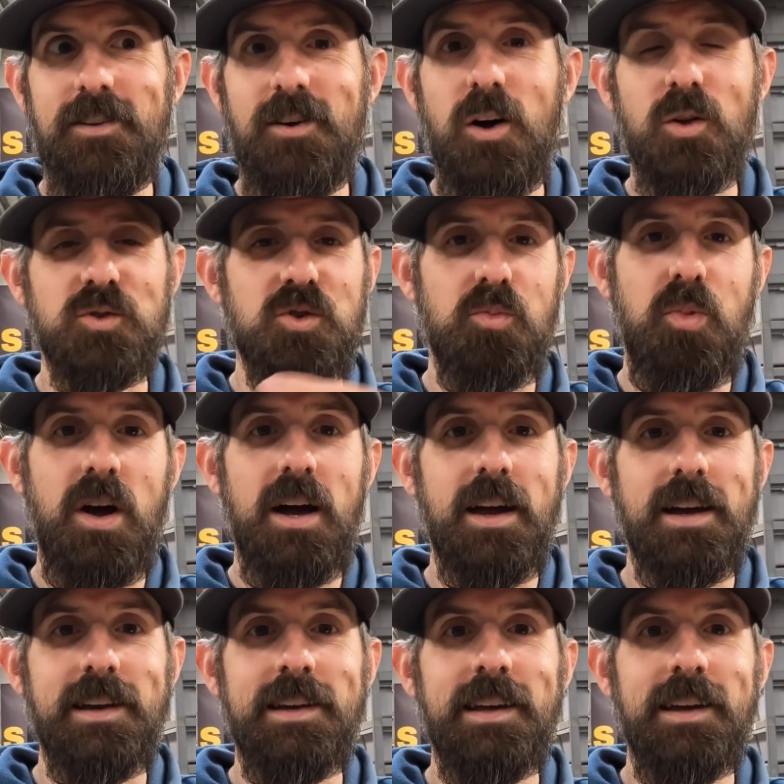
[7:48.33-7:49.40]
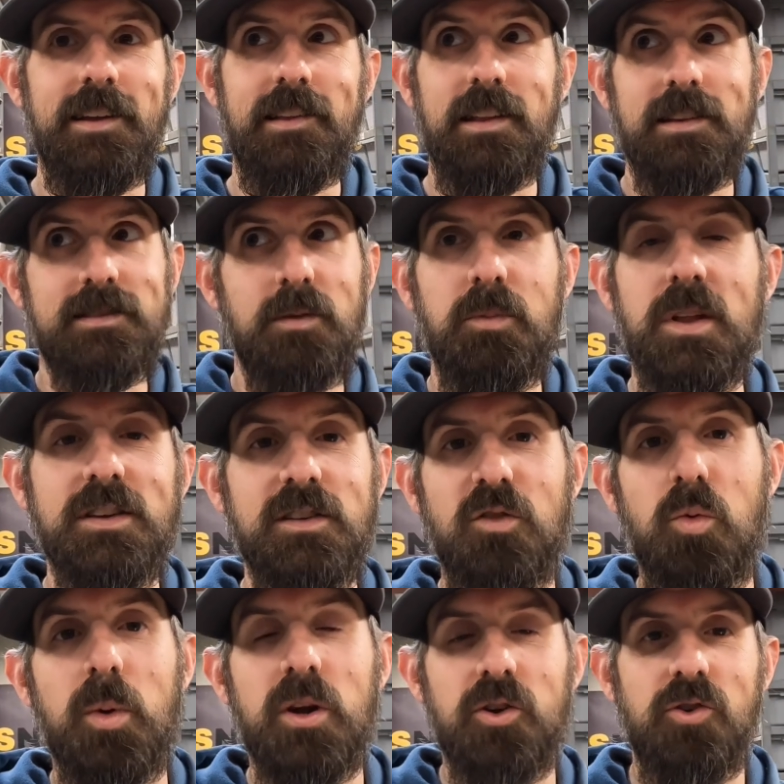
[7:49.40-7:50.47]
ultra pied, that's something that's
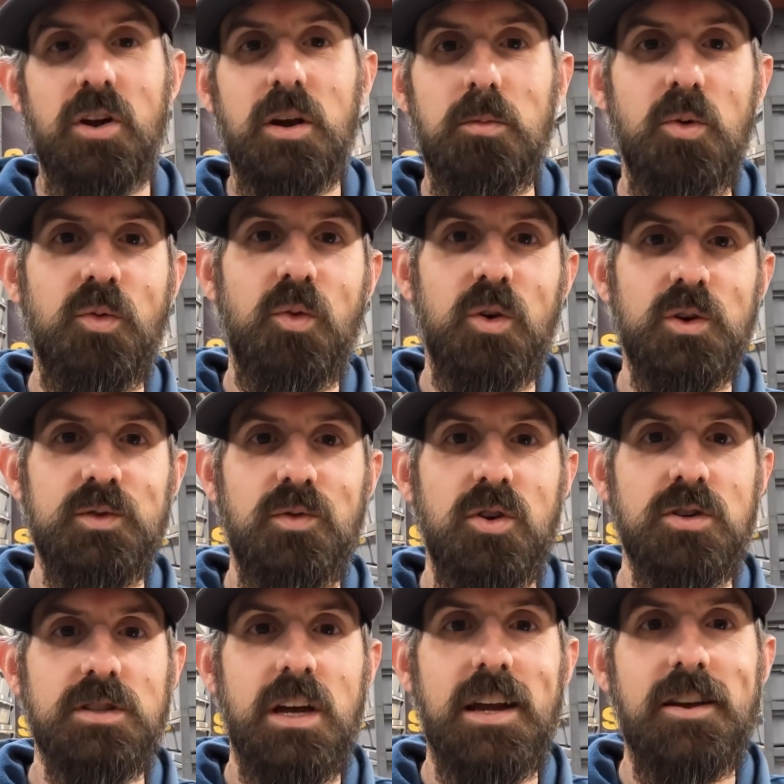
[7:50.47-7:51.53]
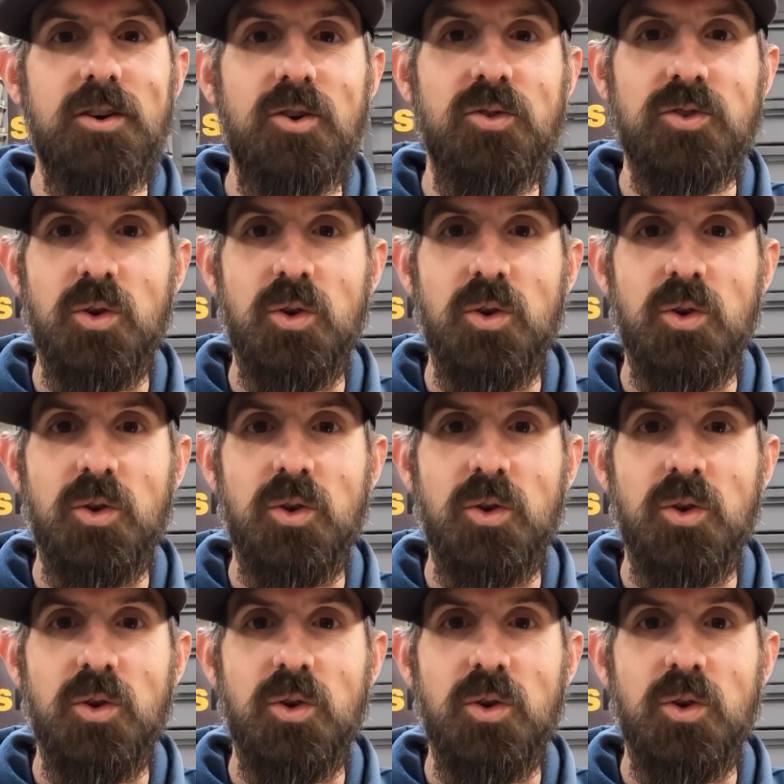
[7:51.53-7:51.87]
never been created before as far as I know.